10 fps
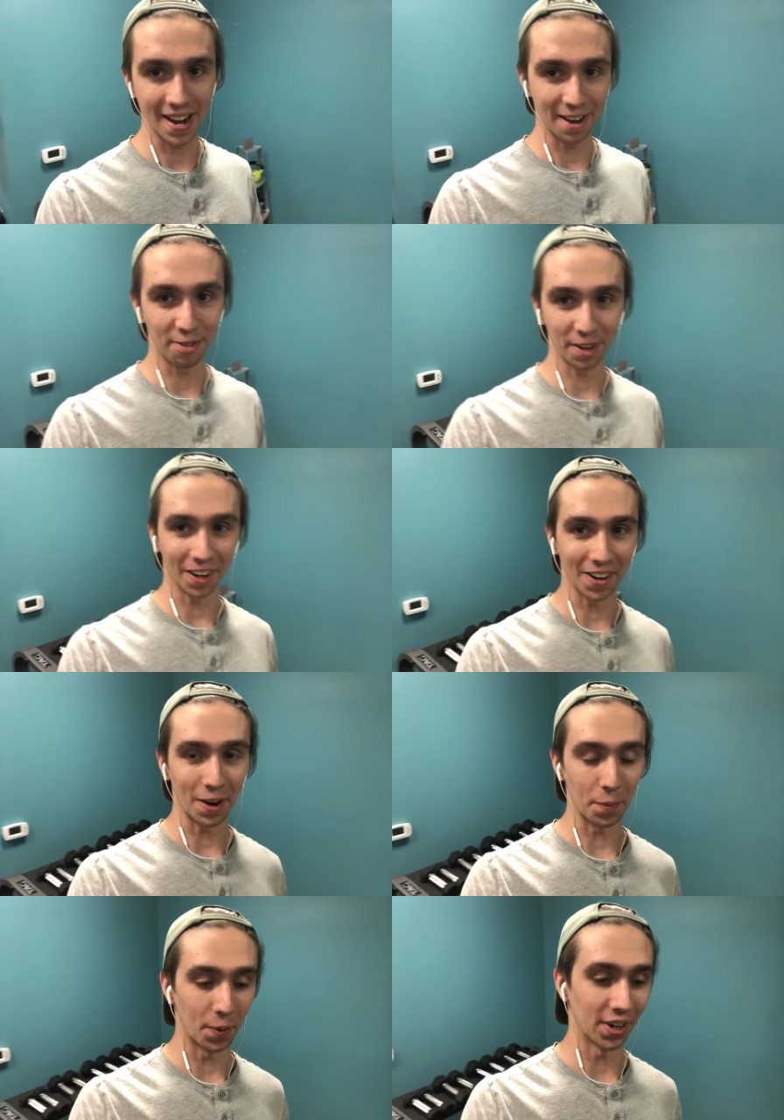I figured
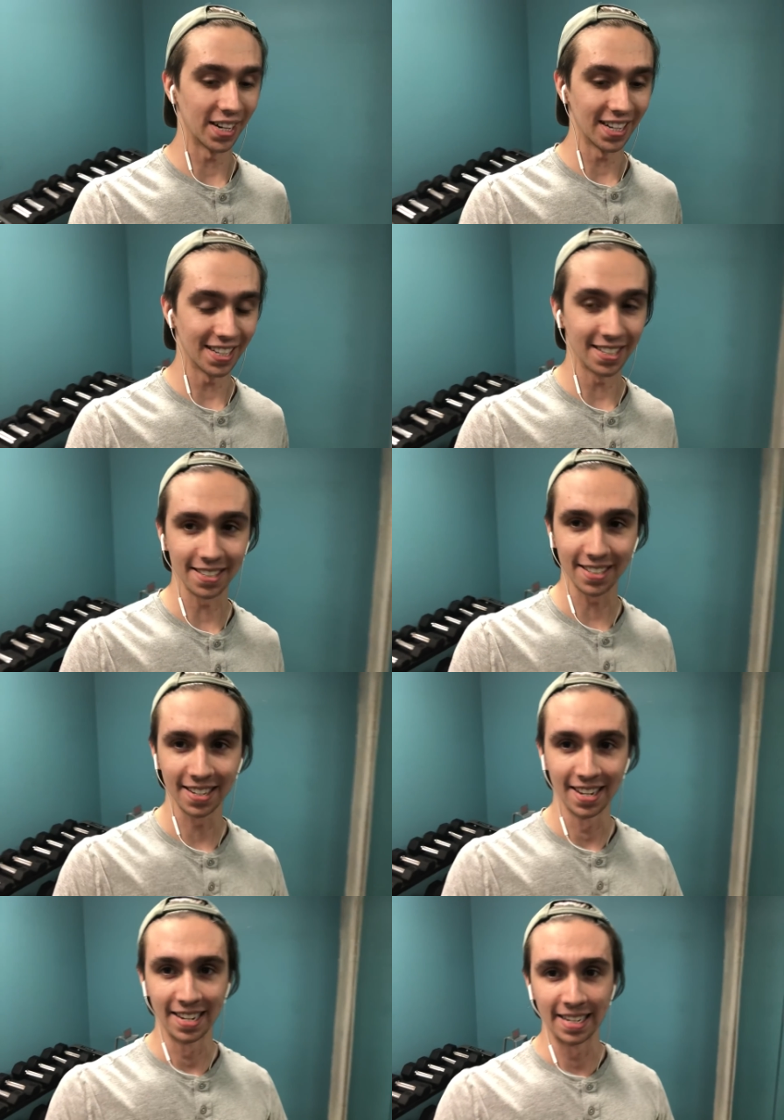out what it is.
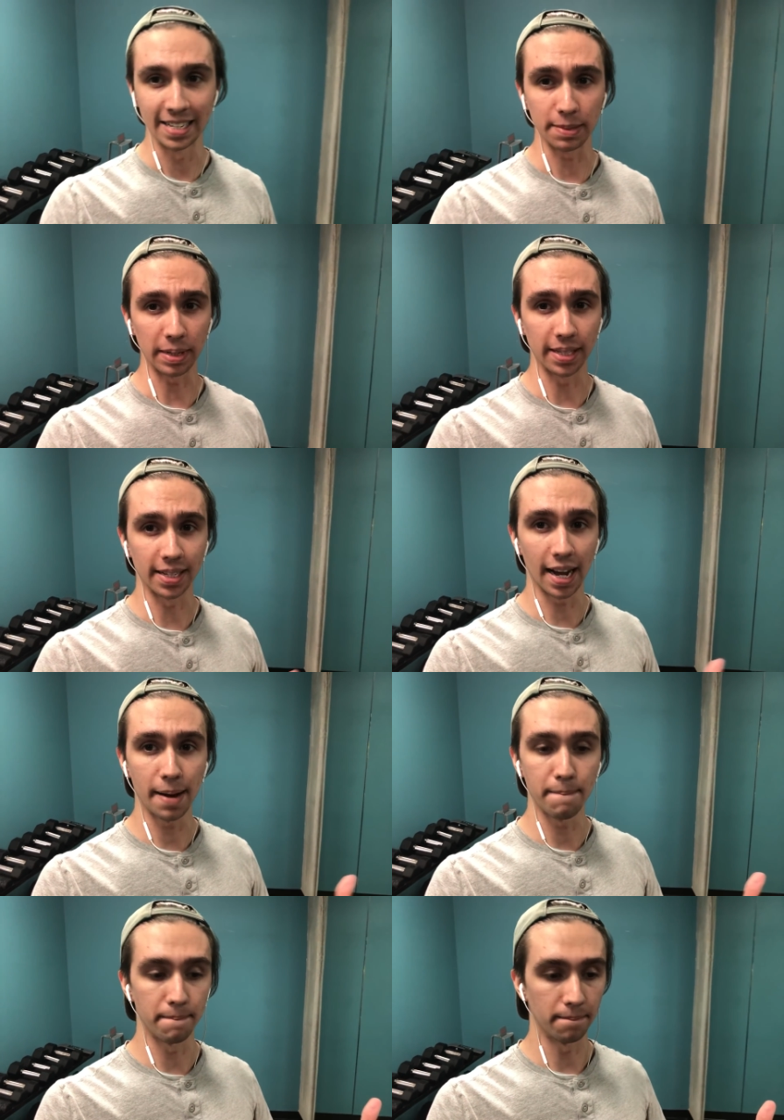It's because
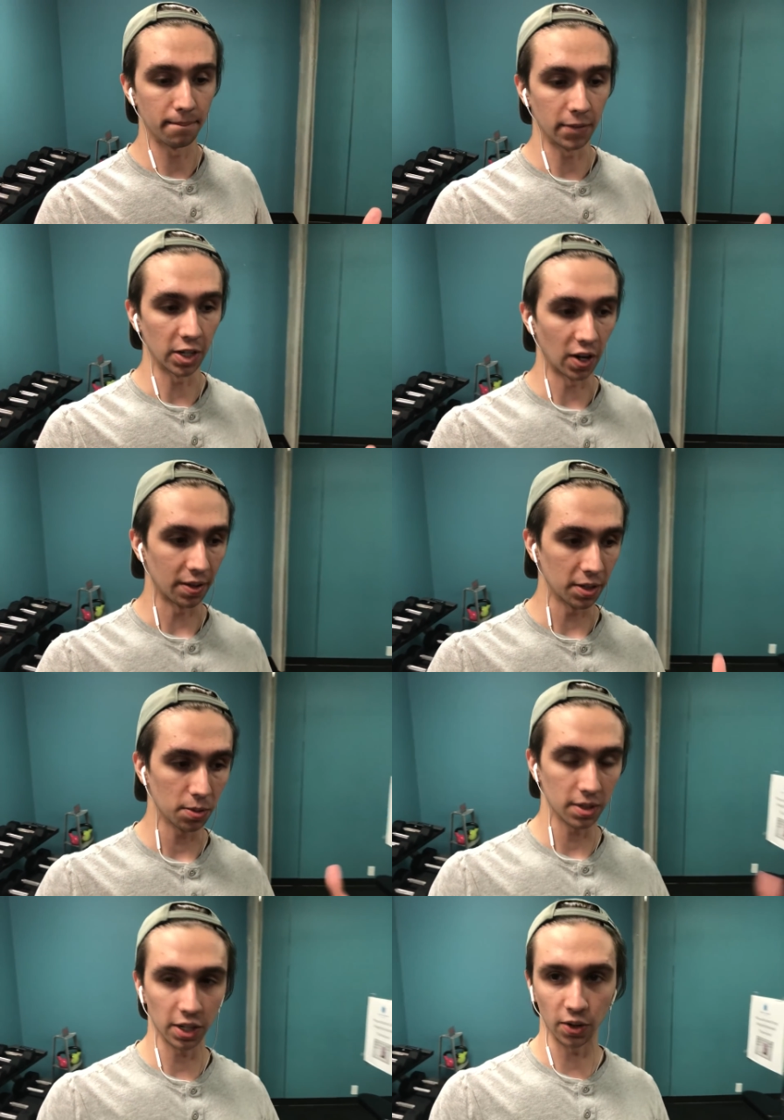I'm, you know,
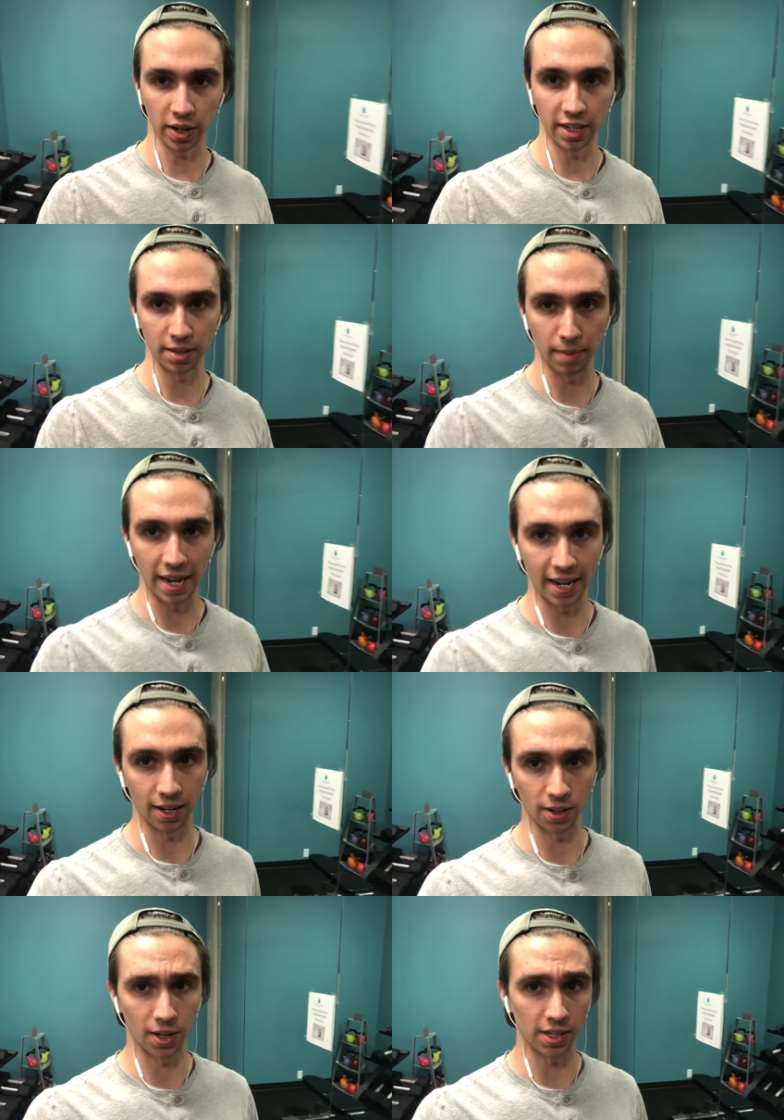this was ingrained in my
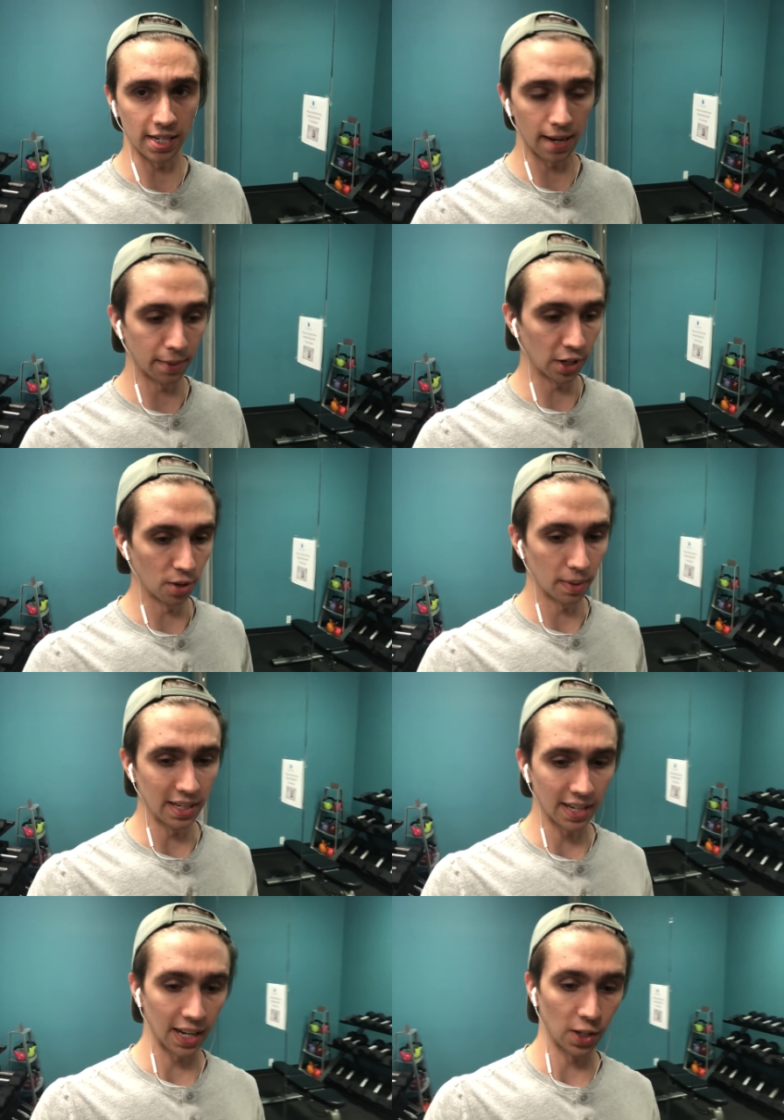head a long time ago
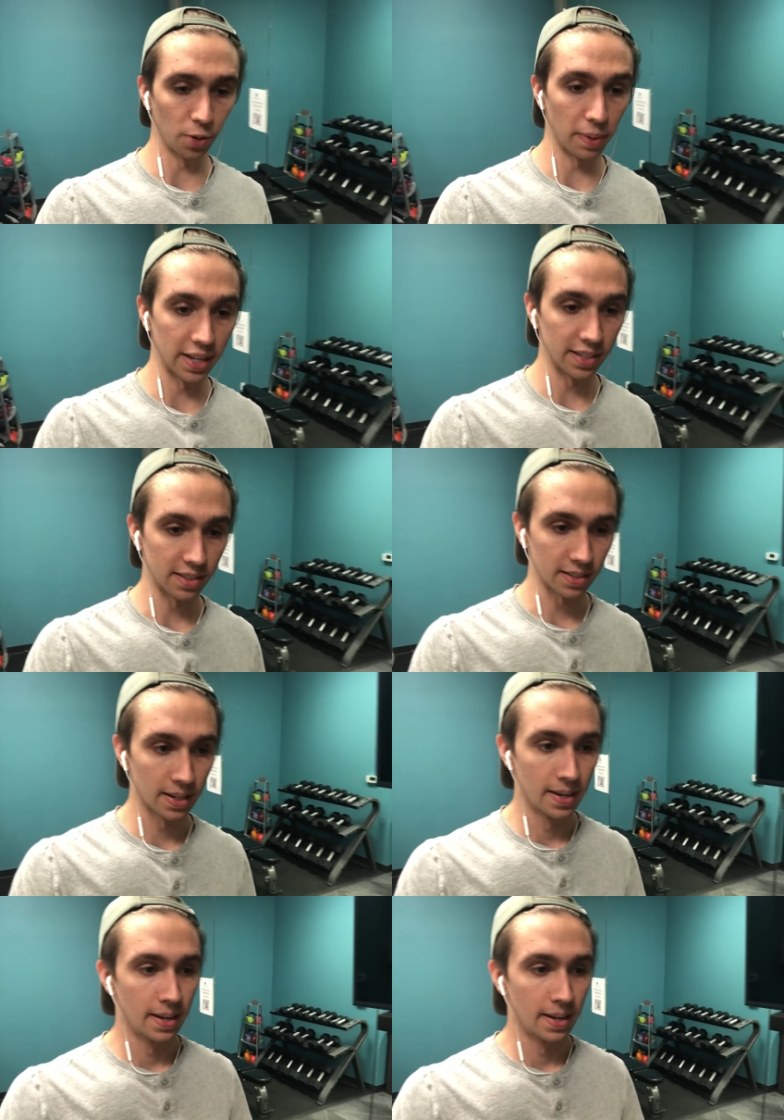by Tai Lopez.